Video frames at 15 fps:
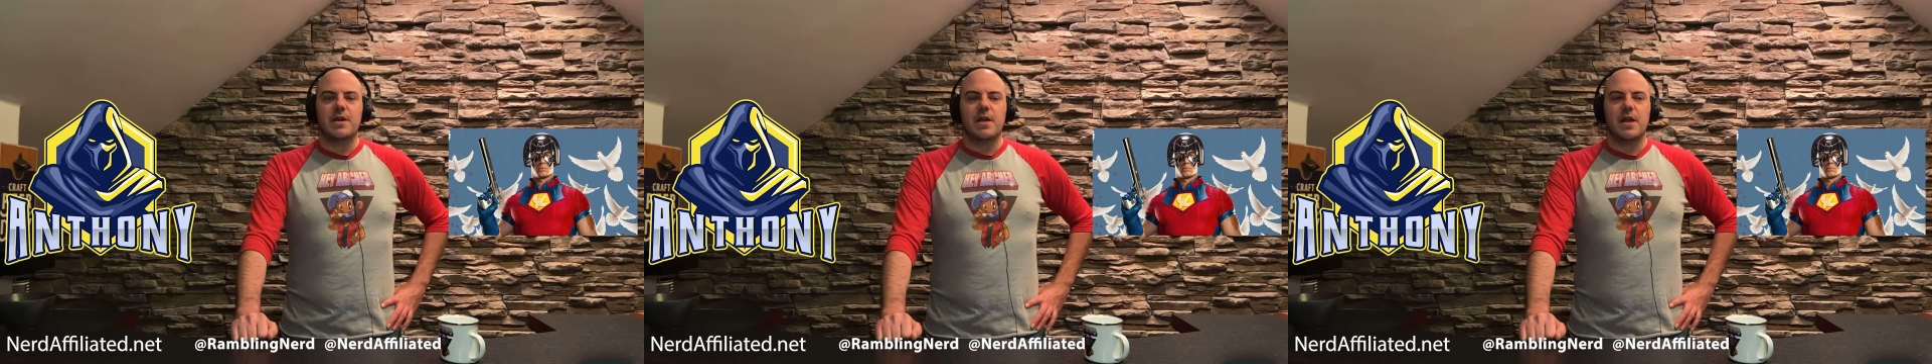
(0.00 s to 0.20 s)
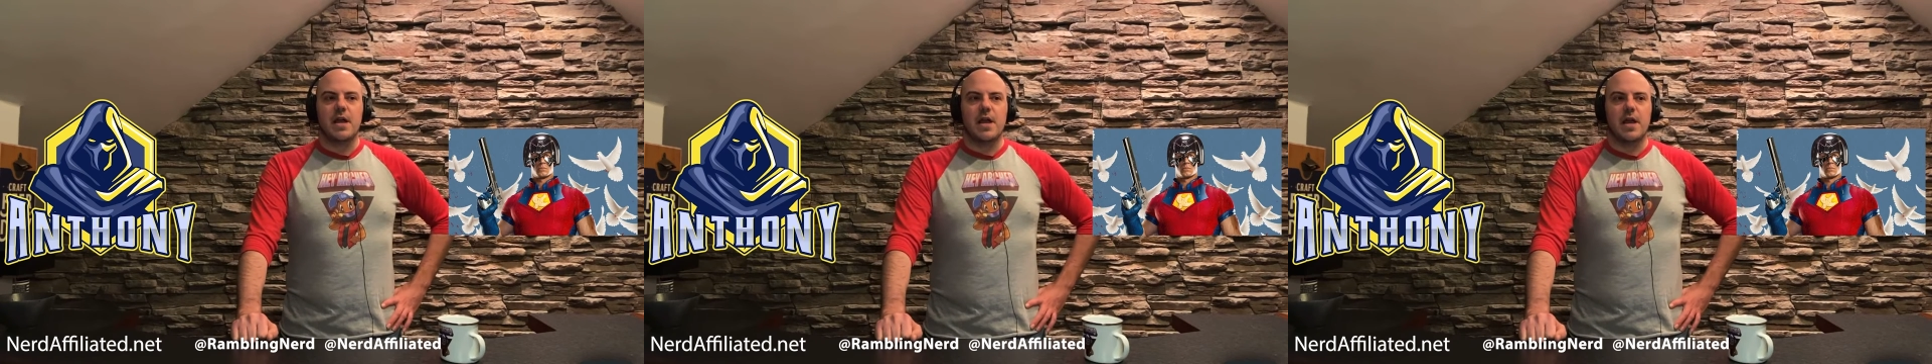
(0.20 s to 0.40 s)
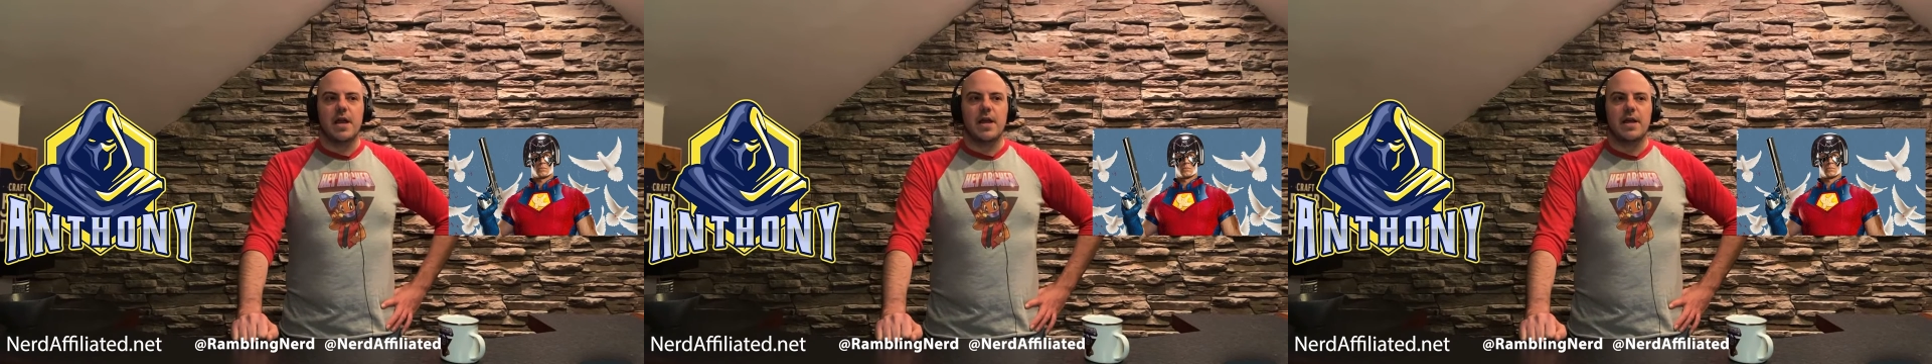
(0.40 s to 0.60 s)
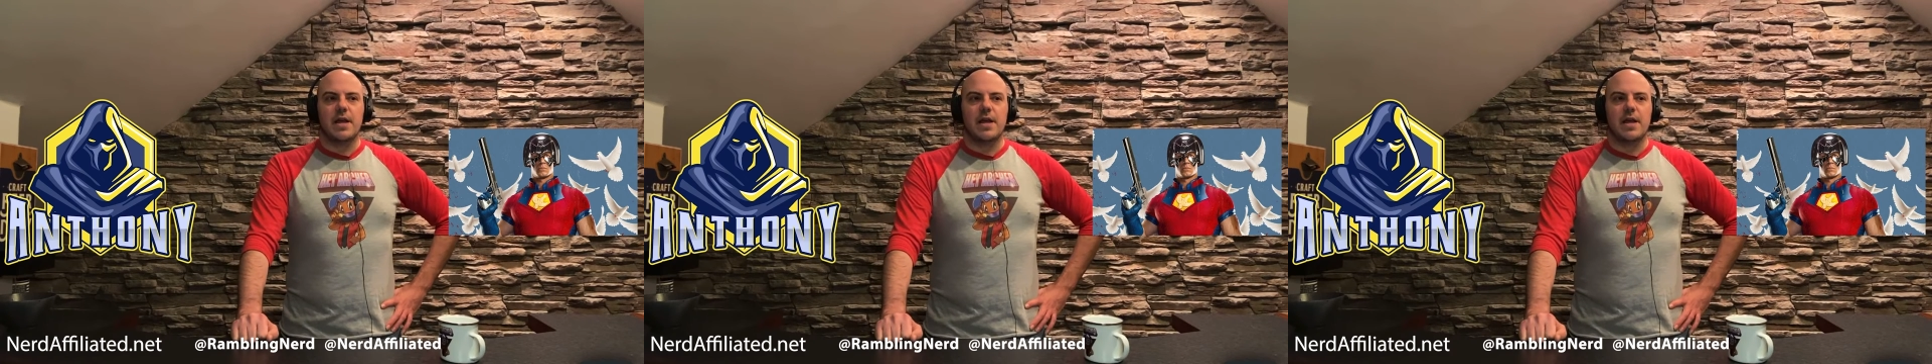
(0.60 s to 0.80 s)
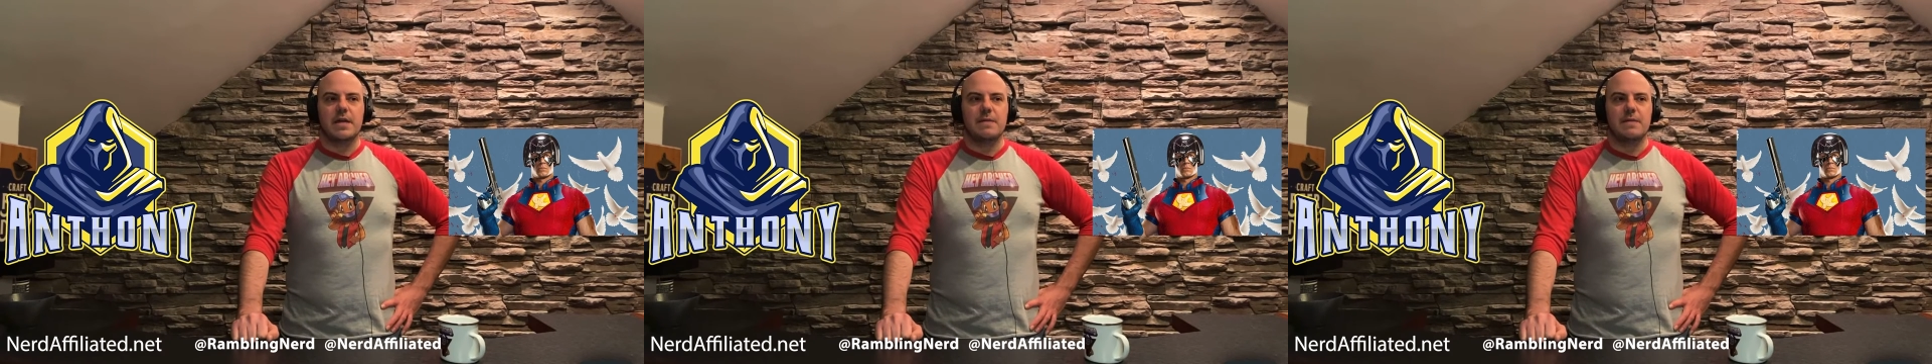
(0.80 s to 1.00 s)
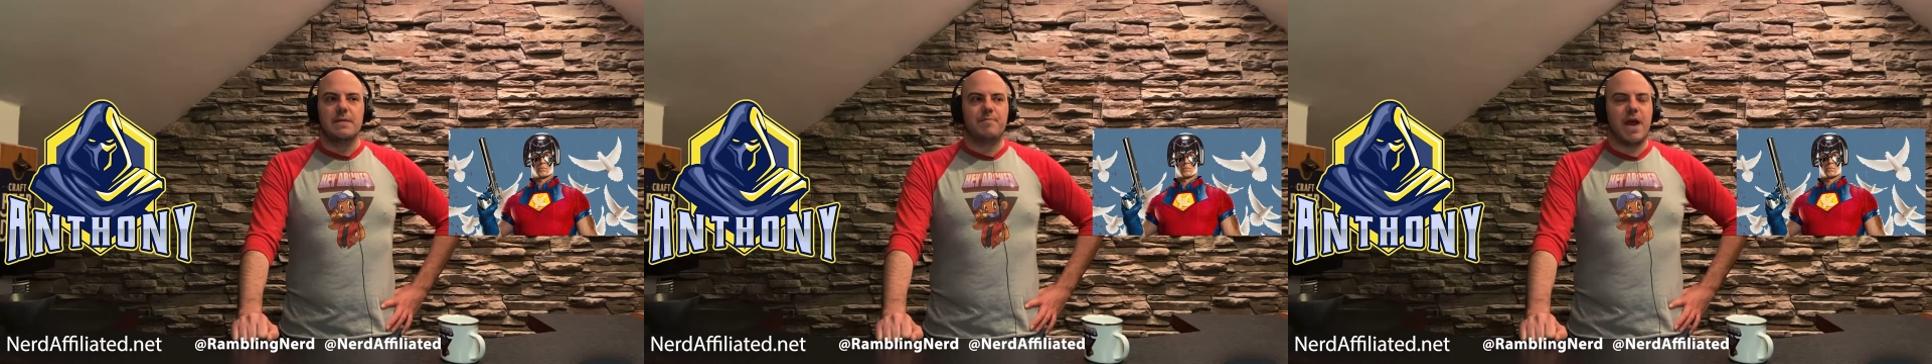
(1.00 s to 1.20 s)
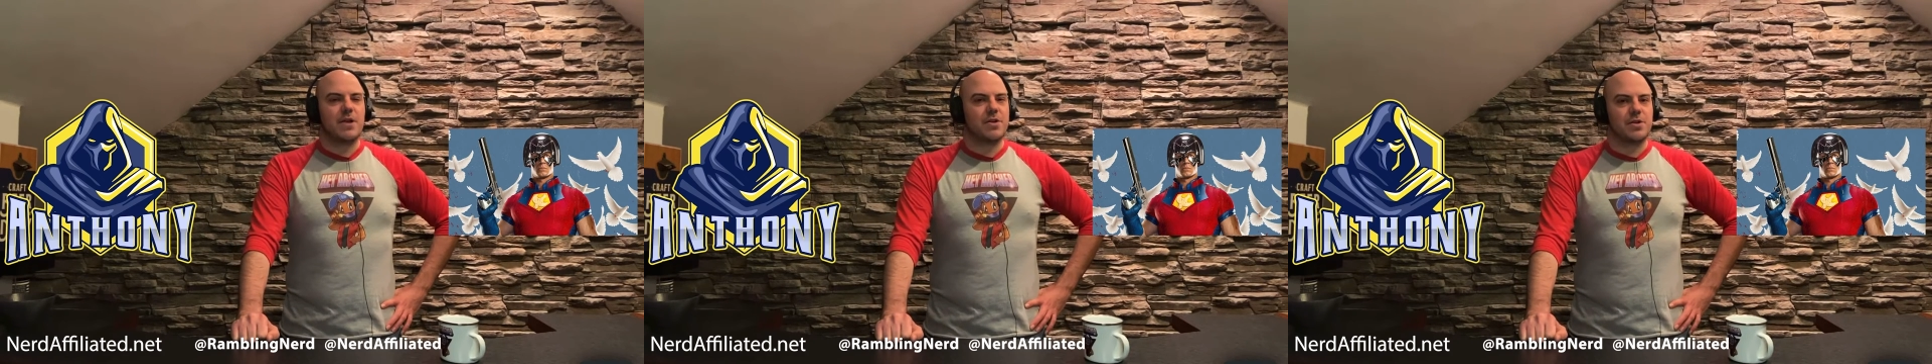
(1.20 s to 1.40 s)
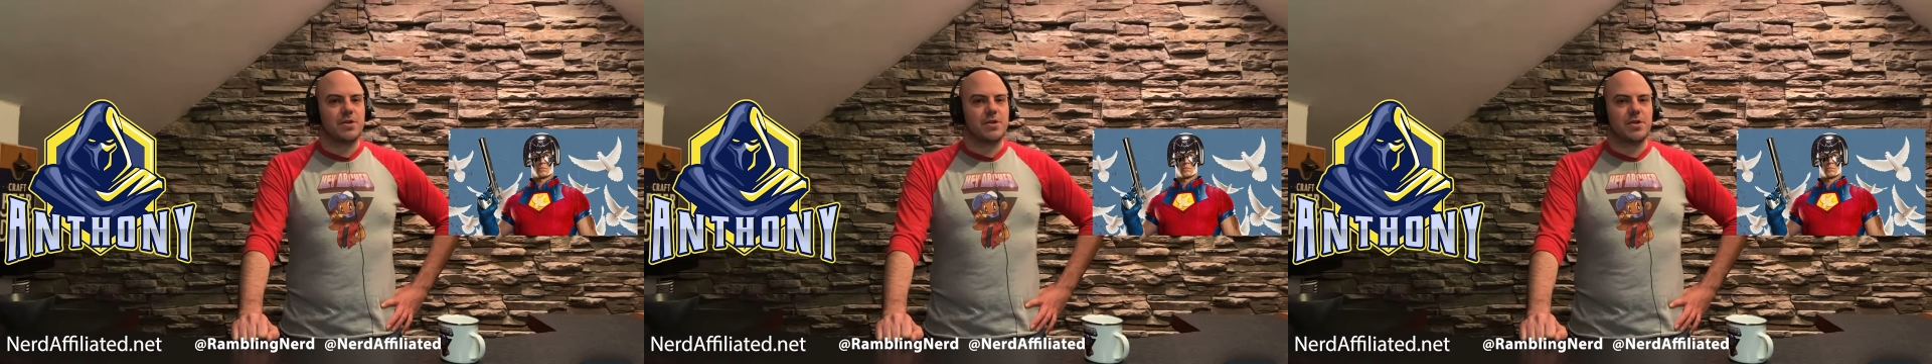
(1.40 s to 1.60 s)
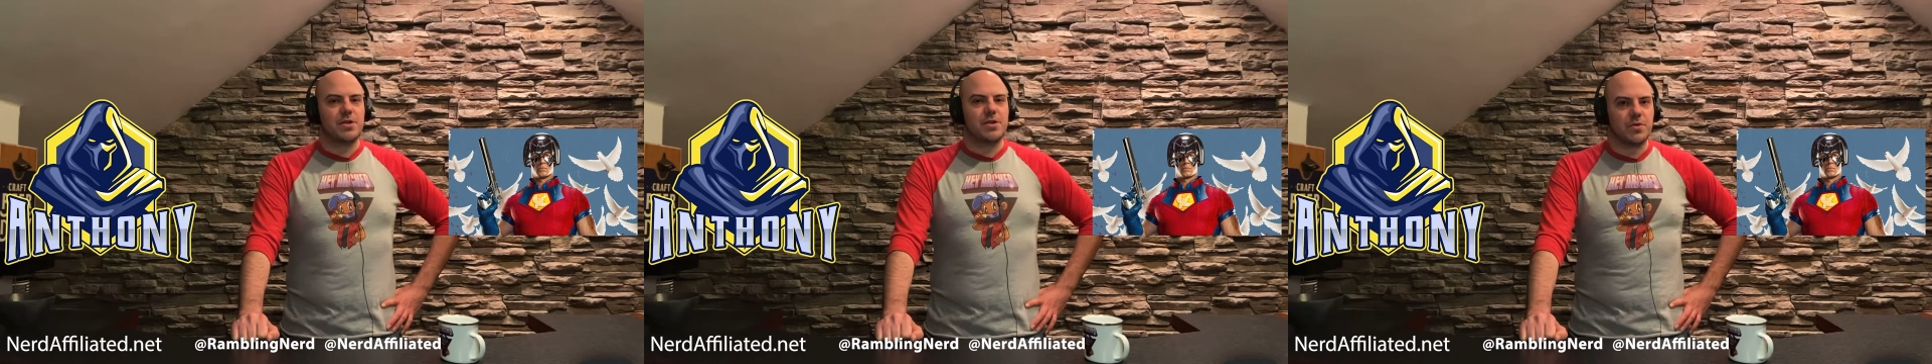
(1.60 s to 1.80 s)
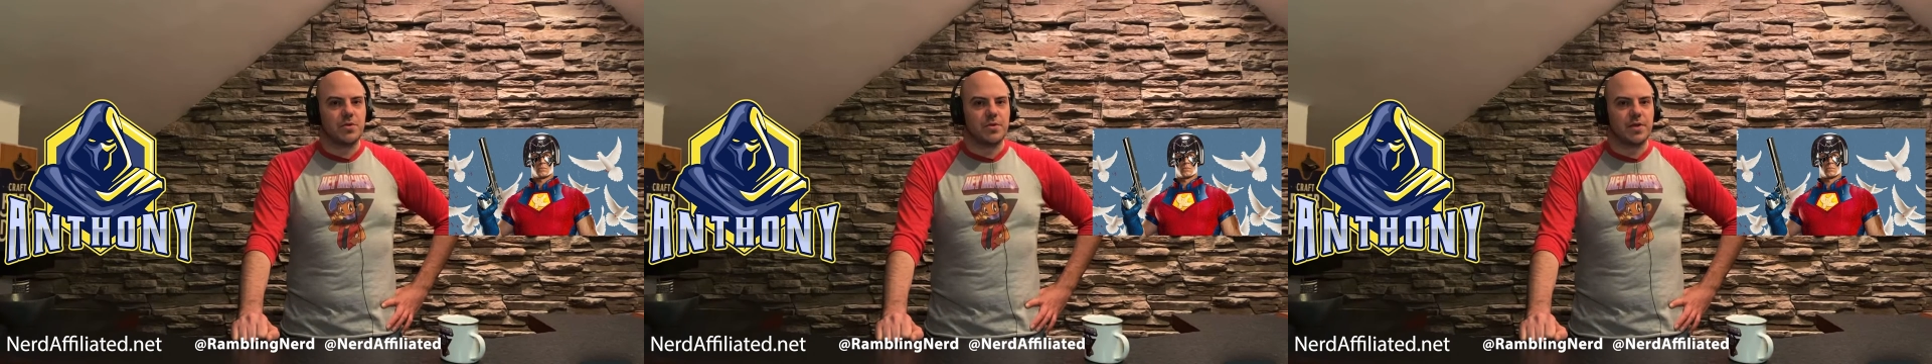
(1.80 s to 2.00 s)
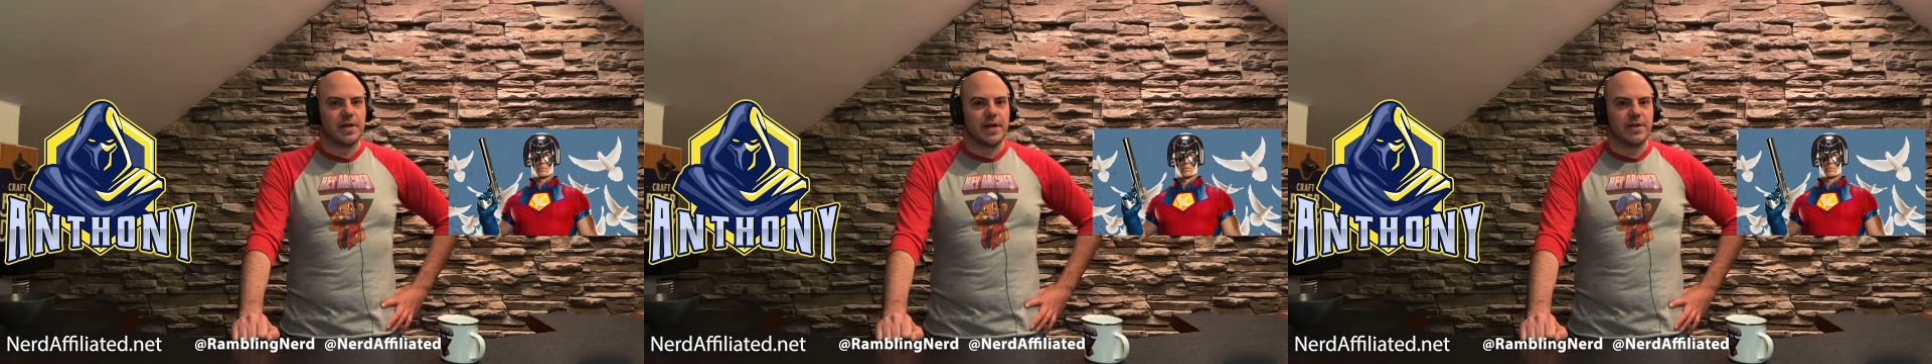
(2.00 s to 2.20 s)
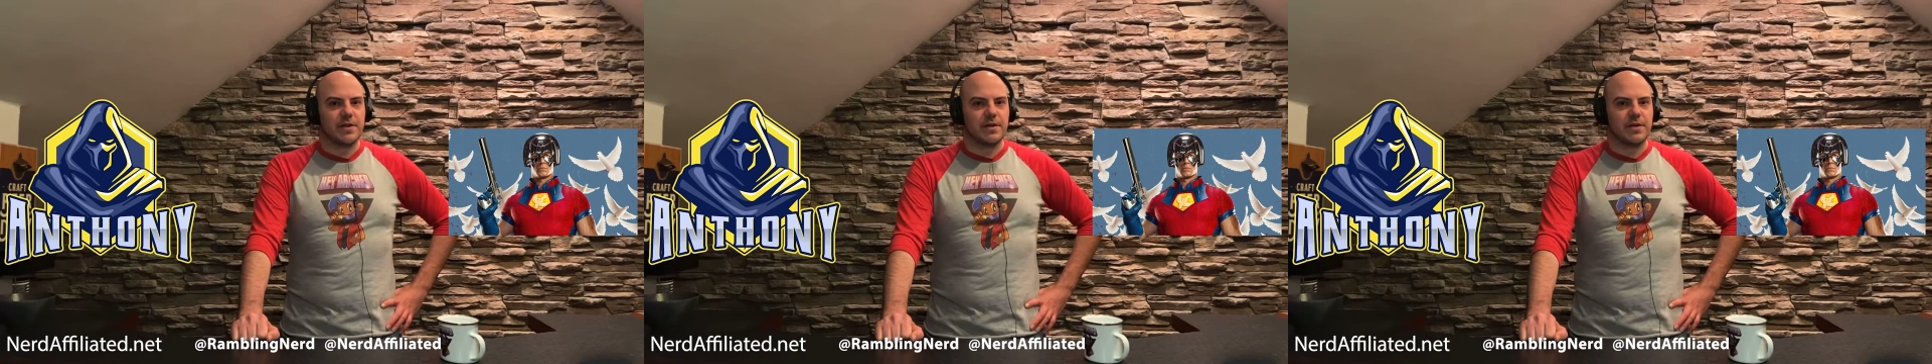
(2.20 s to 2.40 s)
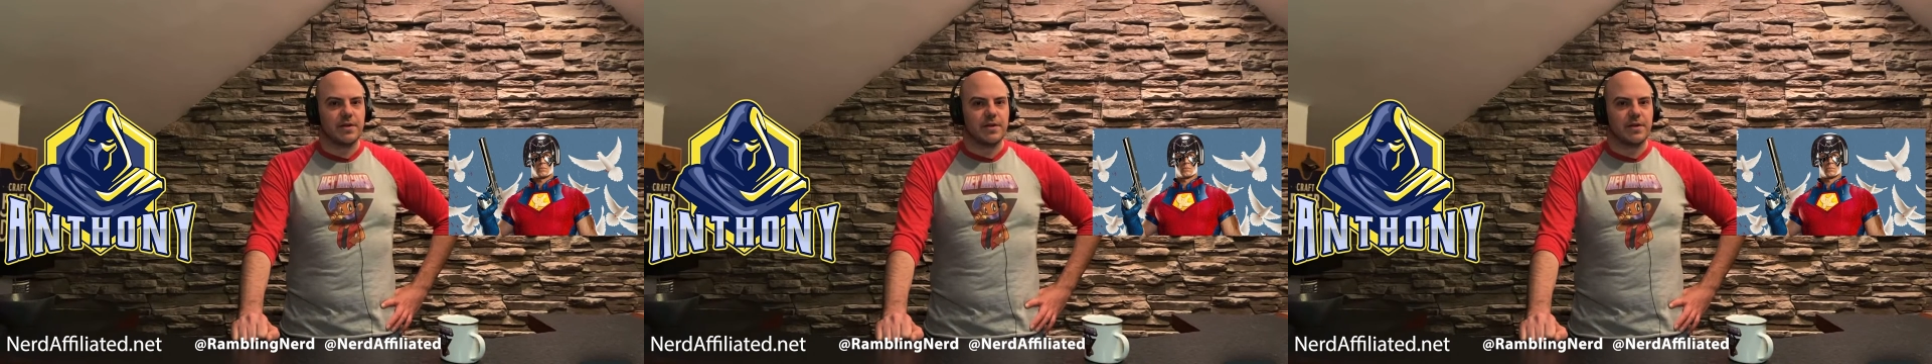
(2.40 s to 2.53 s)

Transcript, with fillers: Yeah. And he patches his own suit together.